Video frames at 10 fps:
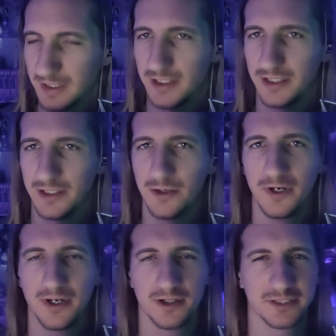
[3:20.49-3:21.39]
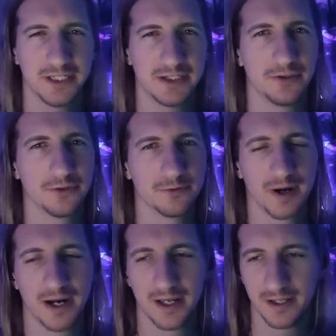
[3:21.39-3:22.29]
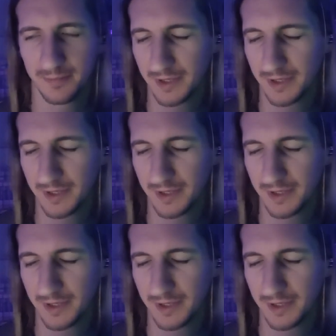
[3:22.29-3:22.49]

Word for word: You know what? I'll take you through my